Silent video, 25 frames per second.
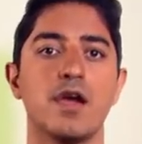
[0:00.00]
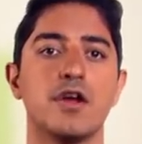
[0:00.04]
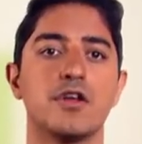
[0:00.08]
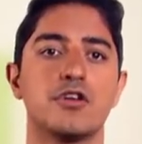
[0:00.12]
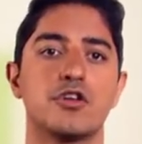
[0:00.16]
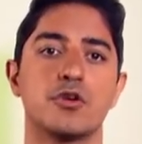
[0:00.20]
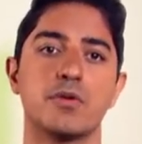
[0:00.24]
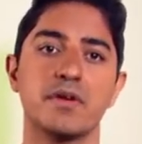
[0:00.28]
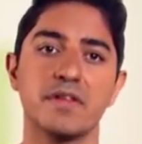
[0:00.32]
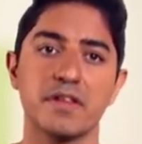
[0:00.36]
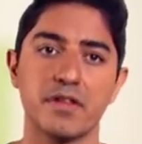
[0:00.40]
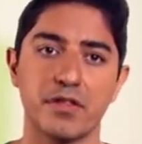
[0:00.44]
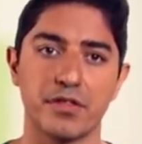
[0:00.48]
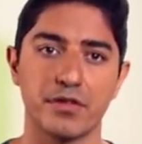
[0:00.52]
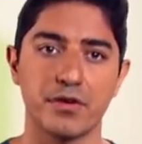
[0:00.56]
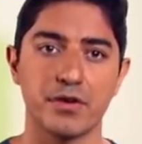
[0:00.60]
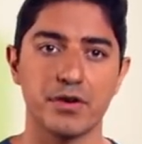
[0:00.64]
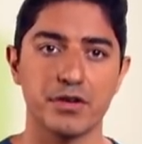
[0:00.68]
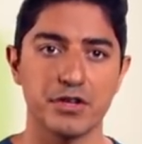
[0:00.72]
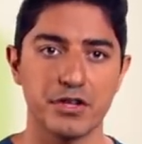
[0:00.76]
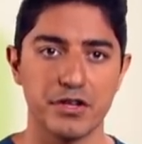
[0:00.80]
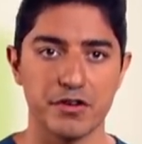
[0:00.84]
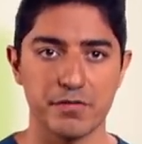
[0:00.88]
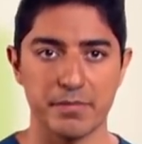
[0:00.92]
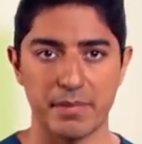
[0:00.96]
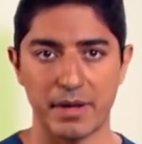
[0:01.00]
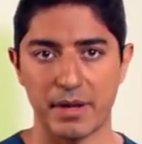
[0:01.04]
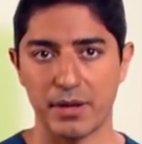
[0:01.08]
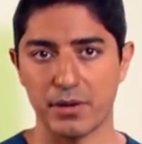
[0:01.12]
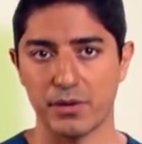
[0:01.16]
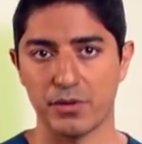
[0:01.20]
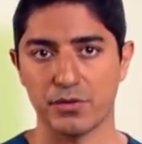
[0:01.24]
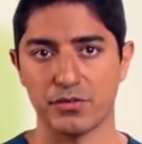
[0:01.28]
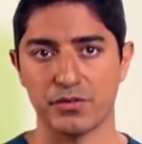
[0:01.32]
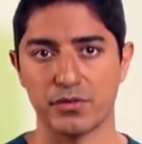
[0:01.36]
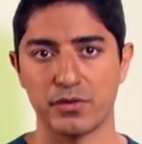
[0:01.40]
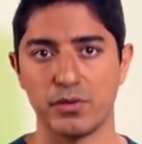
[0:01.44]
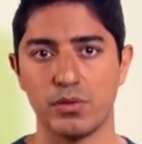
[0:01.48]
During the third year of
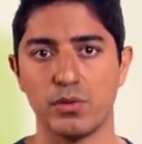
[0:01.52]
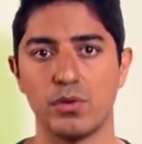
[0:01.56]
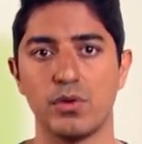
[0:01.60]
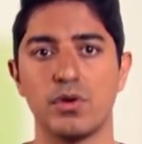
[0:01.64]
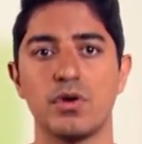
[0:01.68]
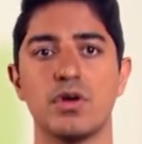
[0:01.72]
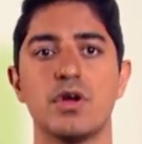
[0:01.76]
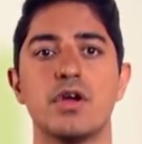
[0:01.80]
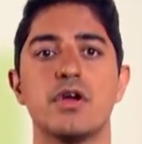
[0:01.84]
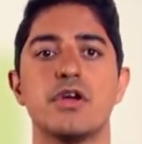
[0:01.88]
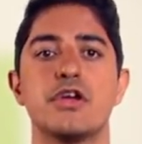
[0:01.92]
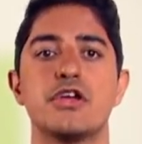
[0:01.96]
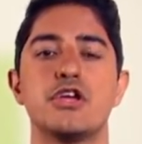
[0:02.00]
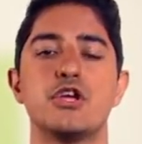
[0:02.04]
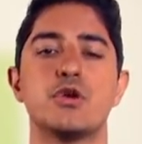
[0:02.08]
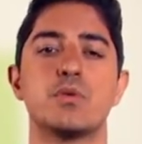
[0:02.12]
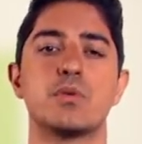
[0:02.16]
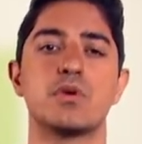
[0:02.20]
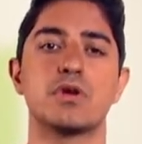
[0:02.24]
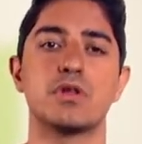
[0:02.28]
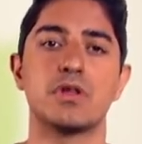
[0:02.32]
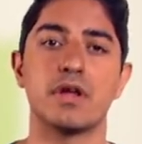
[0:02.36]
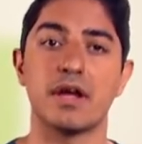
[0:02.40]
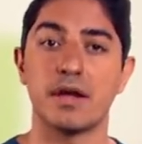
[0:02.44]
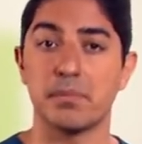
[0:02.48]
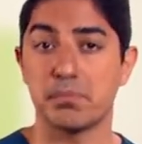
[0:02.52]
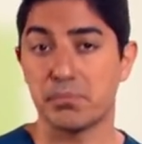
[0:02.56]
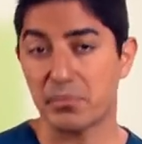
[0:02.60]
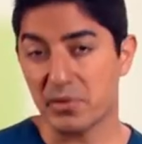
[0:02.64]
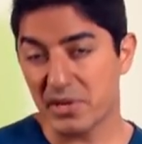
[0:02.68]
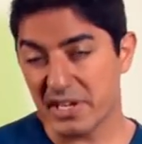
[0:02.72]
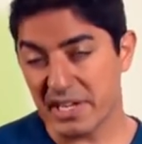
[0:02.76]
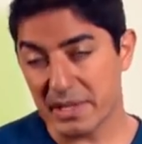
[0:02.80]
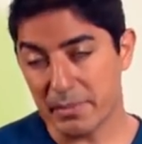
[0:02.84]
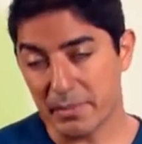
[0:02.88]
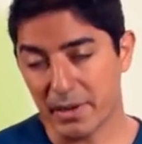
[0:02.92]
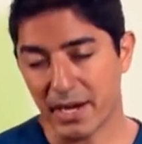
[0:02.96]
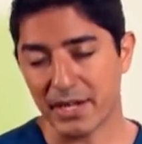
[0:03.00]
medical school, you were
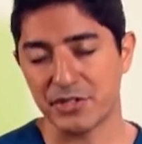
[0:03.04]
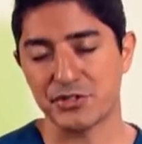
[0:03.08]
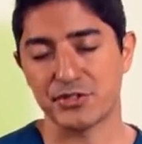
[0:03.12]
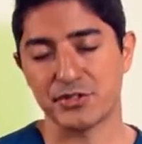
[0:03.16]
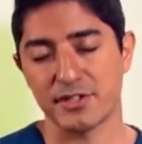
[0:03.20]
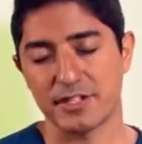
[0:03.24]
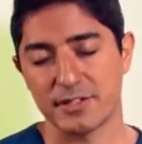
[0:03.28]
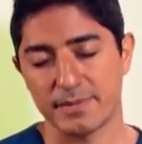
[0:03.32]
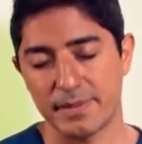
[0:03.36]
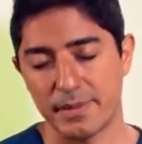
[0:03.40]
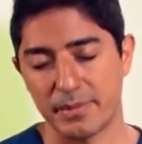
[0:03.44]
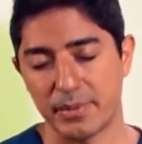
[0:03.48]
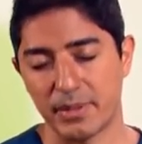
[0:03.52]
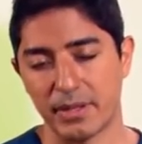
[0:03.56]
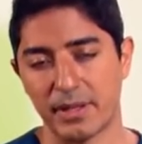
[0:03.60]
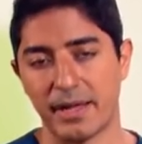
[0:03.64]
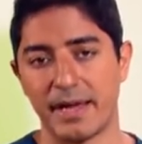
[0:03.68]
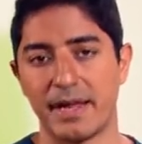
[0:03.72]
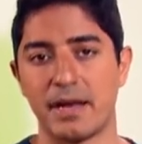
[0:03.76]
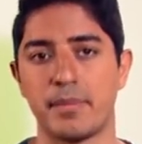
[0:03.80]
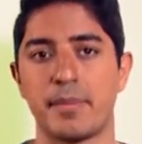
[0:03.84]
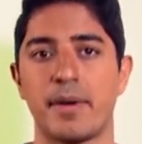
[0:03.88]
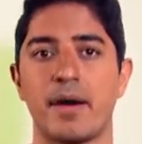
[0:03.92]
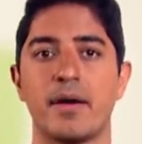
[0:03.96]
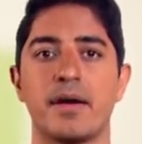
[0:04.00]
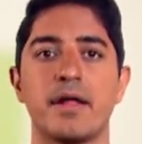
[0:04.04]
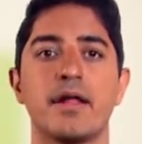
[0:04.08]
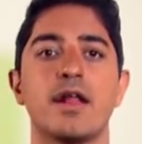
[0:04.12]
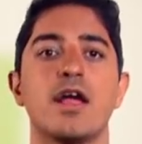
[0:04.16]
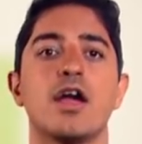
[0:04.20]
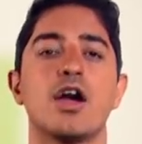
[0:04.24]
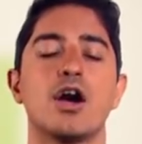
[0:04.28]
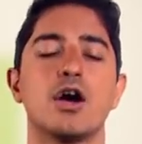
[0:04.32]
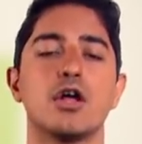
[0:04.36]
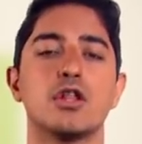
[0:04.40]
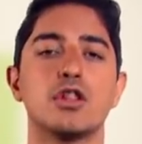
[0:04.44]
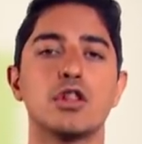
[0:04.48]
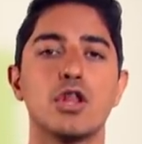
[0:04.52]
pretty much, let's be polite about it,
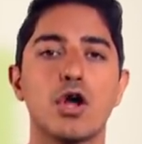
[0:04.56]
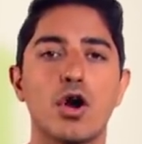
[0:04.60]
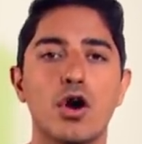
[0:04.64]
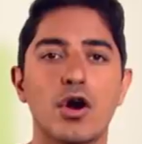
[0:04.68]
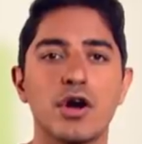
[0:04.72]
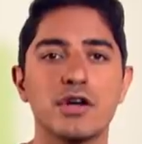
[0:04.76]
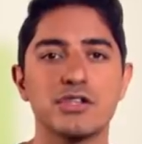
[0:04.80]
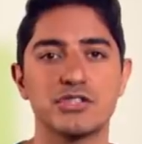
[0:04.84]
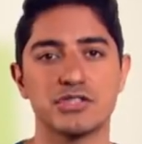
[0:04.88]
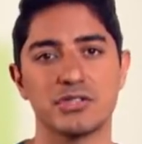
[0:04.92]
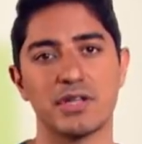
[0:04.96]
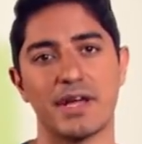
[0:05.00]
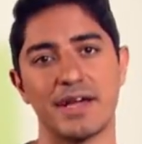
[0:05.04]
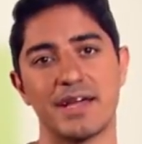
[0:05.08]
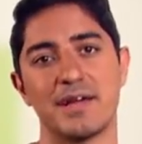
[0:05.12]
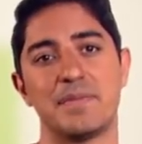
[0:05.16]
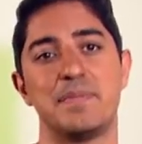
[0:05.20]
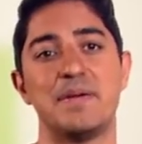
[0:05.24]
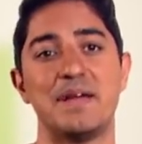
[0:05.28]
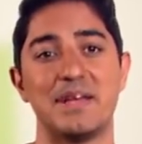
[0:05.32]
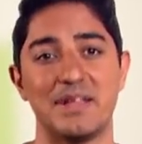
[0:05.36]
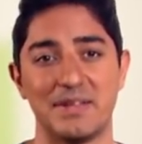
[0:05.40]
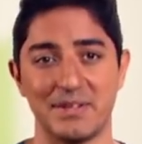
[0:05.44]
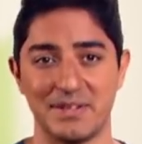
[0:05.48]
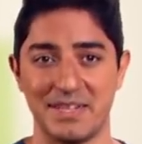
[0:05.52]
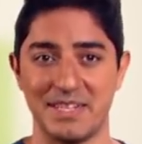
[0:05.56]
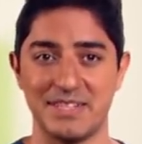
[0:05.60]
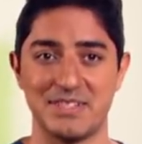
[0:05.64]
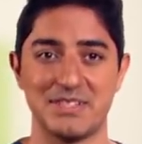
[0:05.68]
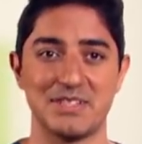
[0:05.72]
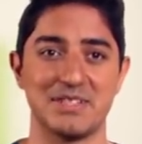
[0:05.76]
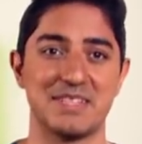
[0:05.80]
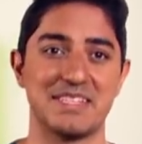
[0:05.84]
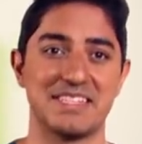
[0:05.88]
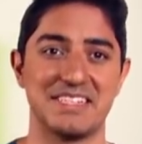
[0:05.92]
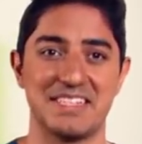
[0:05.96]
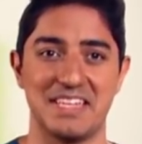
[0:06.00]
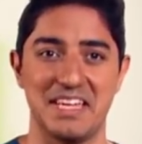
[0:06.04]
a large liability to
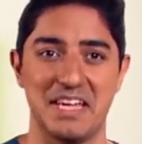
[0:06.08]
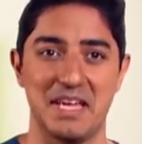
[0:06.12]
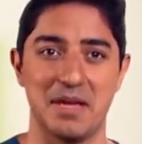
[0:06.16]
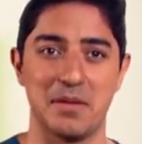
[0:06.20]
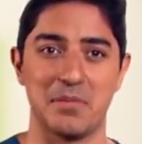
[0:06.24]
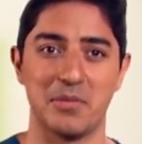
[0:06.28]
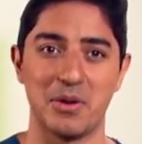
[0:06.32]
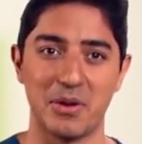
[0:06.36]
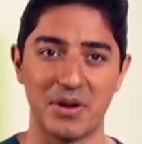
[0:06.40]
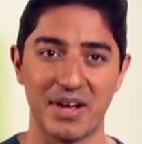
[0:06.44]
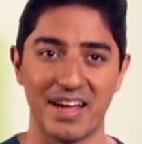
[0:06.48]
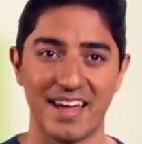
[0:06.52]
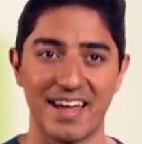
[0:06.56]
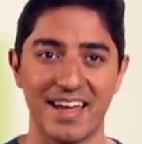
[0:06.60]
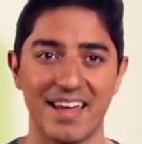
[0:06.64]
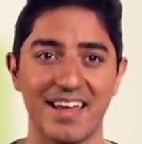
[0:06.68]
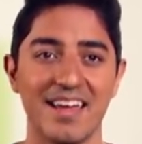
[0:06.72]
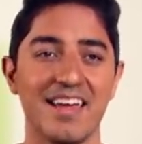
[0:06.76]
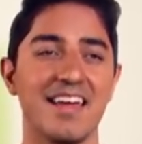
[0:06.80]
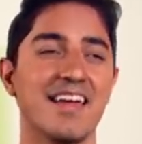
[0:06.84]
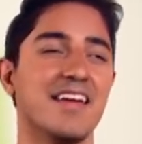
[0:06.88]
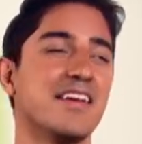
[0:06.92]
the team, okay?